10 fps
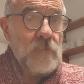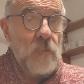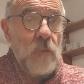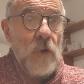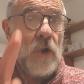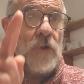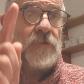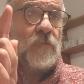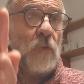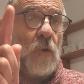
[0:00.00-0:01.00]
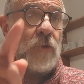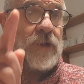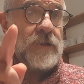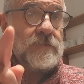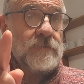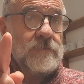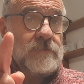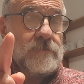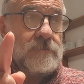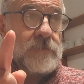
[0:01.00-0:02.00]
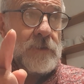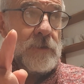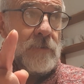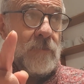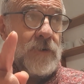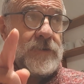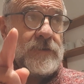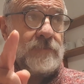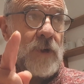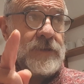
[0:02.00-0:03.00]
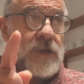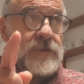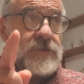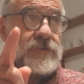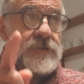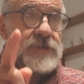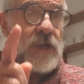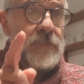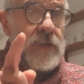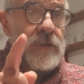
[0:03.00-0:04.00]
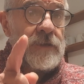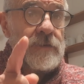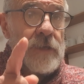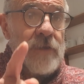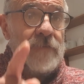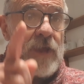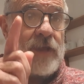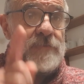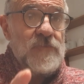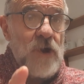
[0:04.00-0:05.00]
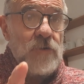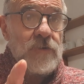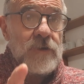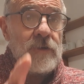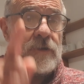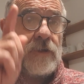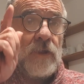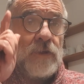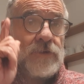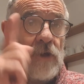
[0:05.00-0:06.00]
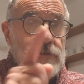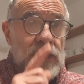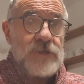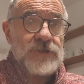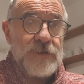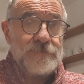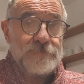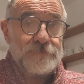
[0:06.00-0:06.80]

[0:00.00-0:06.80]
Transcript: Word of warning. What did my dad used to say to me? If it ain't broke, don't touch it.